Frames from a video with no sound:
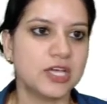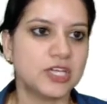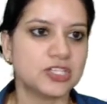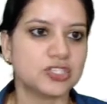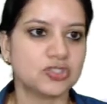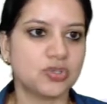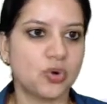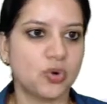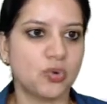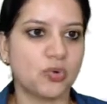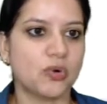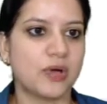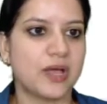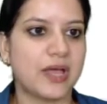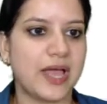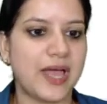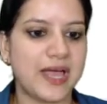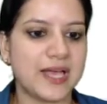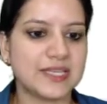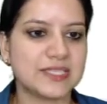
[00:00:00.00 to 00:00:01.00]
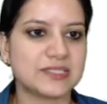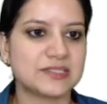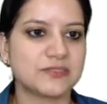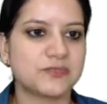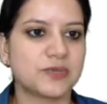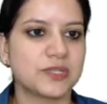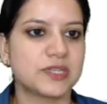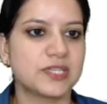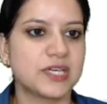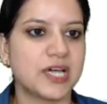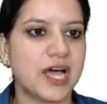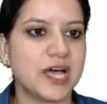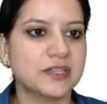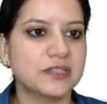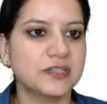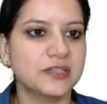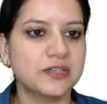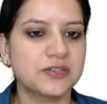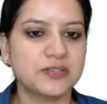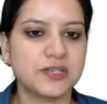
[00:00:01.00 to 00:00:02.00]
So as with the other